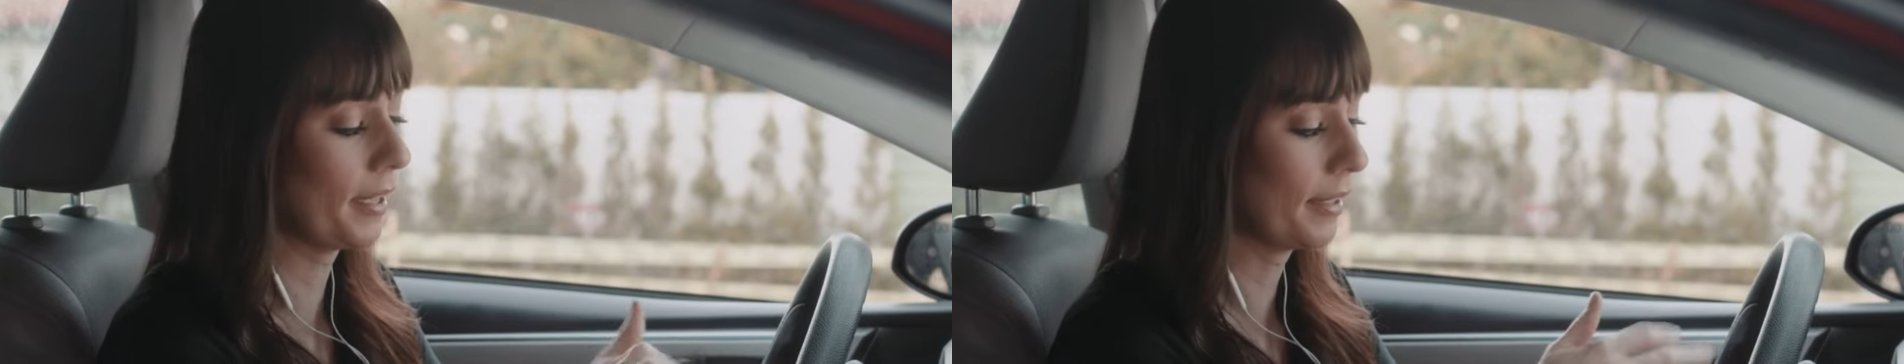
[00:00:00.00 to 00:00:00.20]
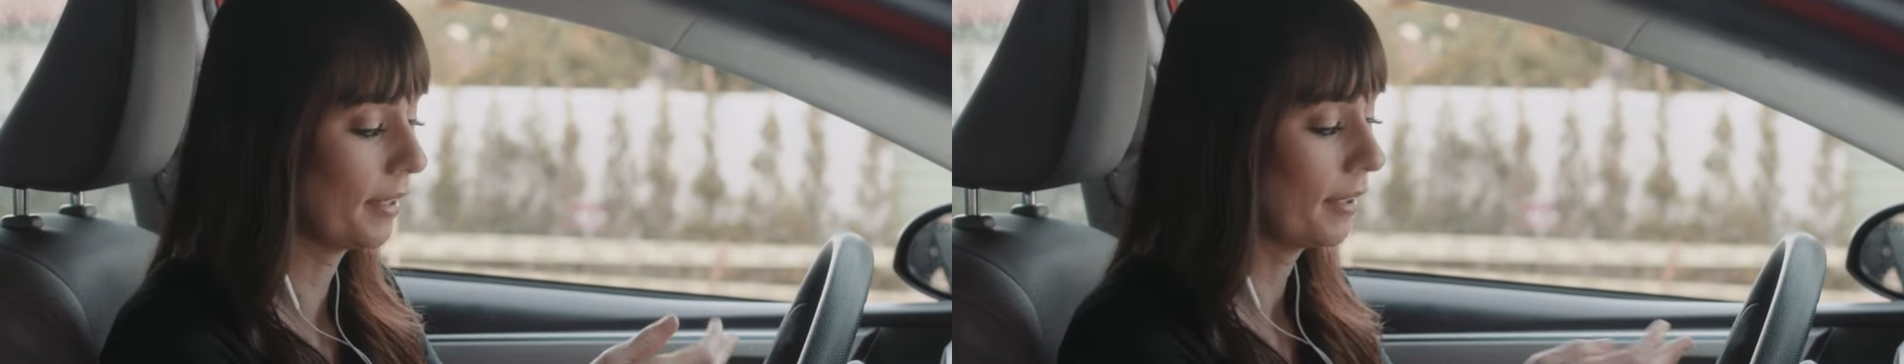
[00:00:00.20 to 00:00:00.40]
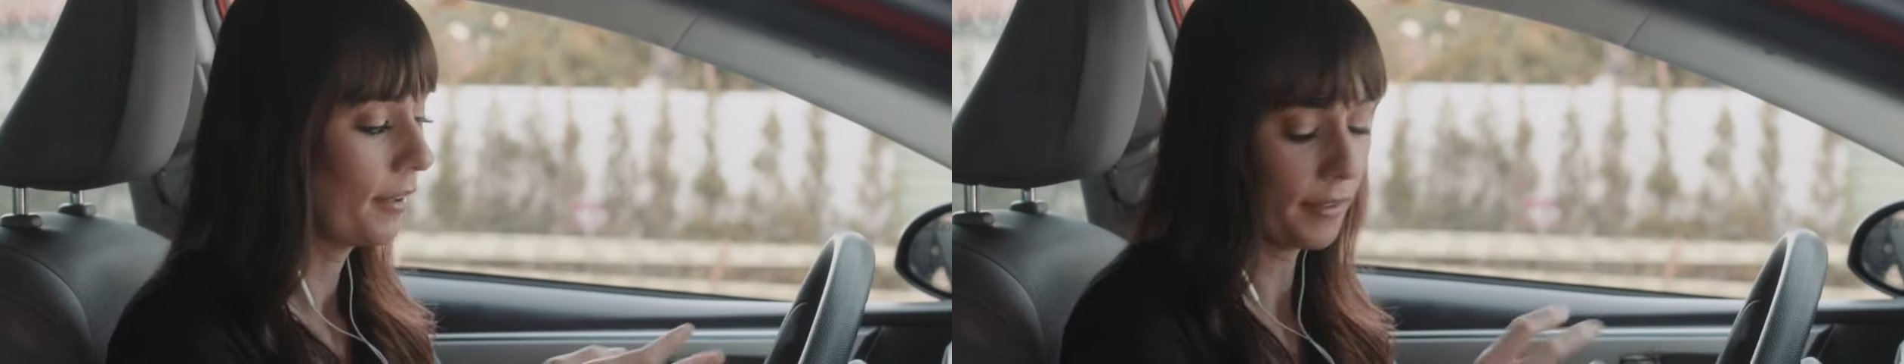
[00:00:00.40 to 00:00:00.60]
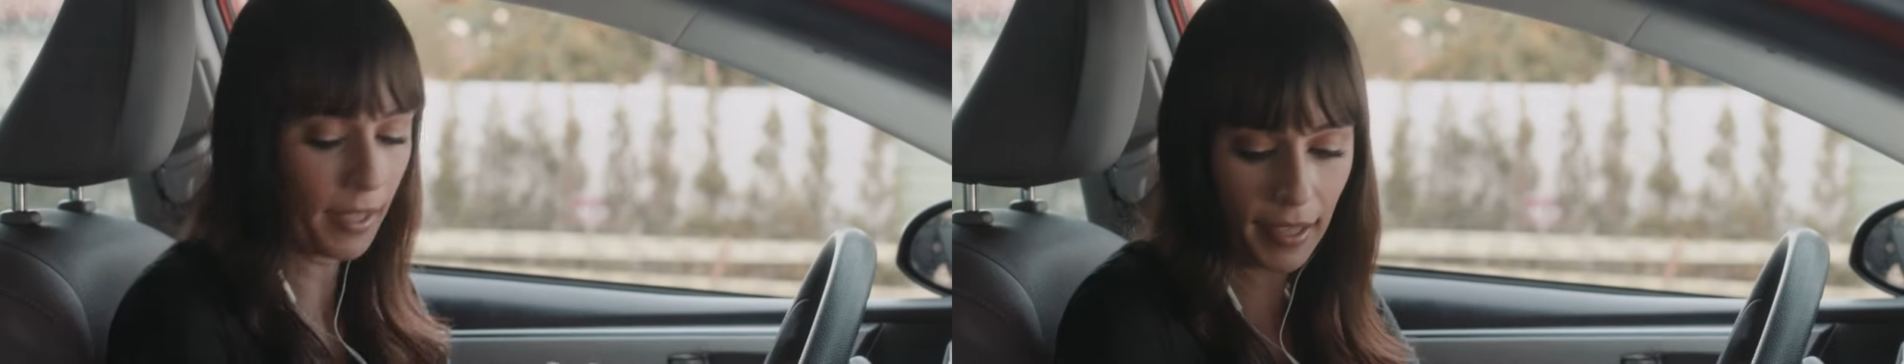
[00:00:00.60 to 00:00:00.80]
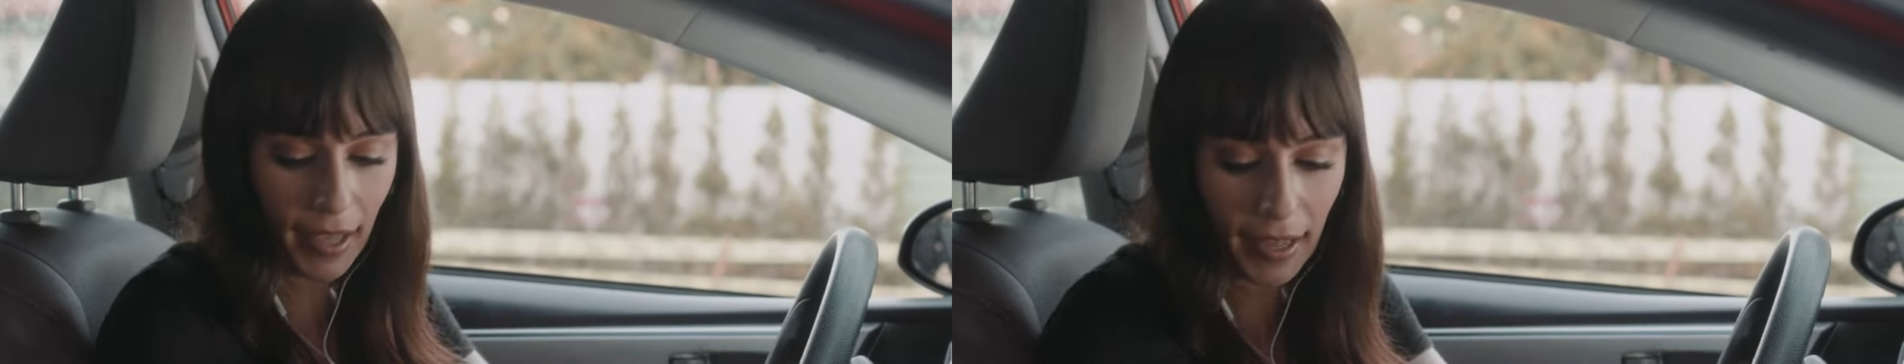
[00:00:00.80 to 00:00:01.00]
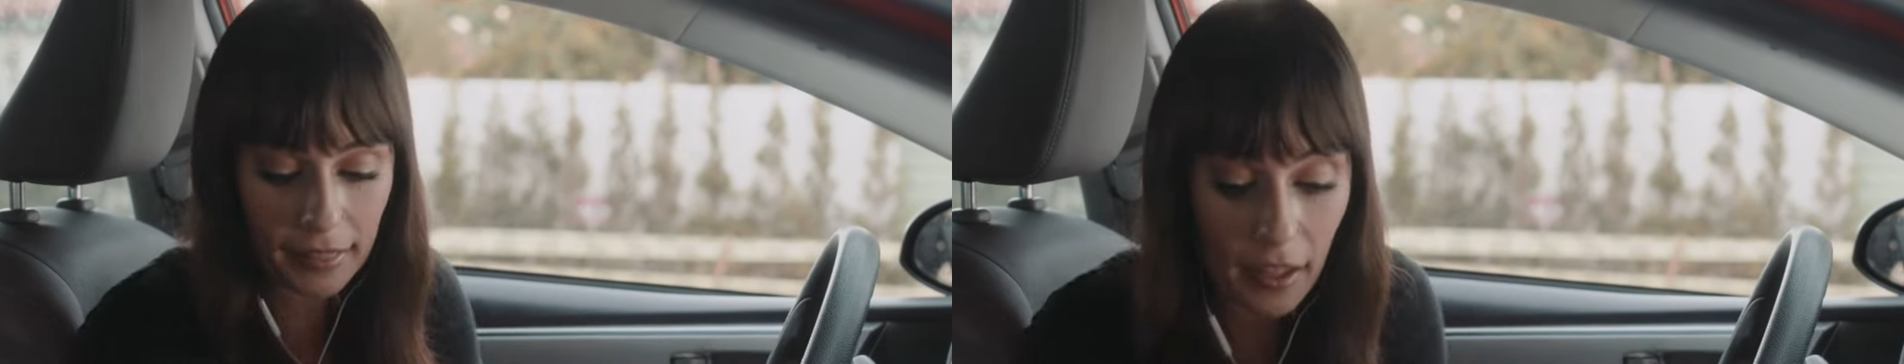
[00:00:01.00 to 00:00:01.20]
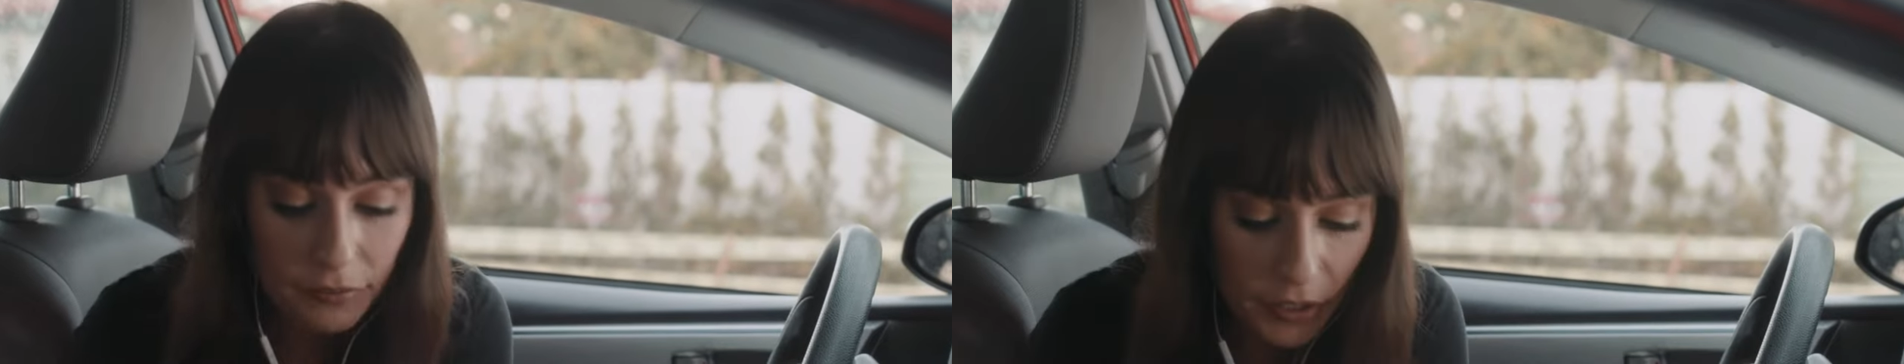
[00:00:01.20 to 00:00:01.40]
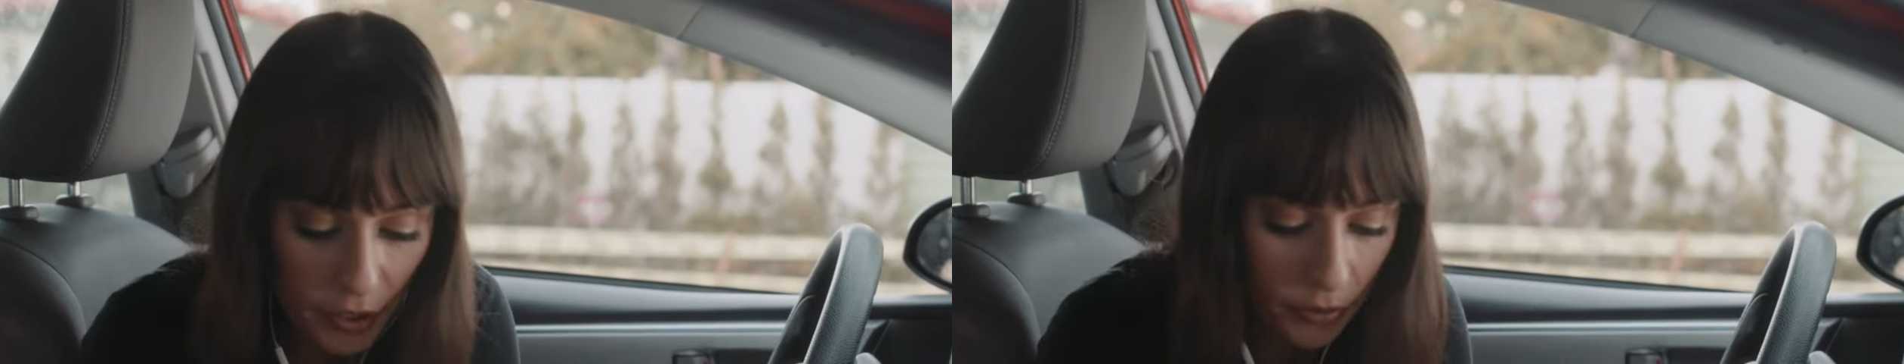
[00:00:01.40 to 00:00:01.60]
me, okay? I
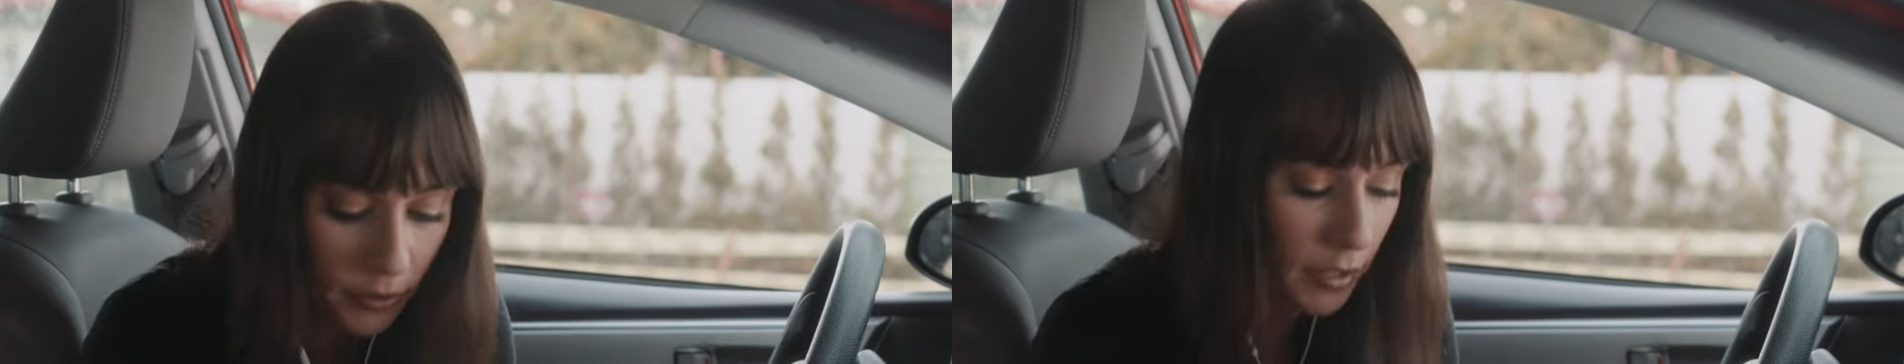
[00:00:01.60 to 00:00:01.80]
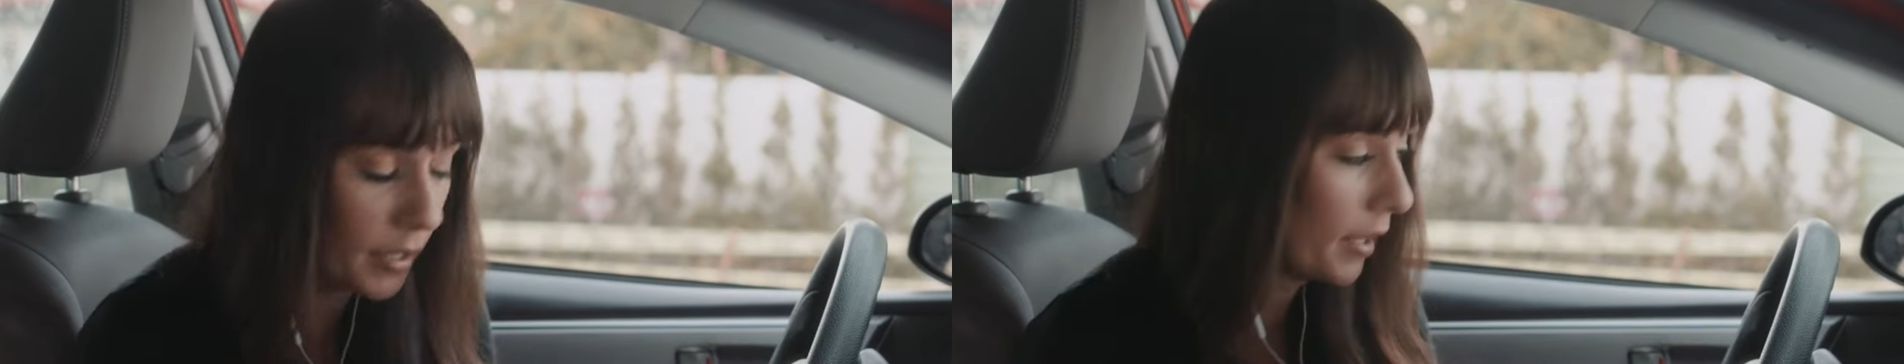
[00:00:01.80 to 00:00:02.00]
love you,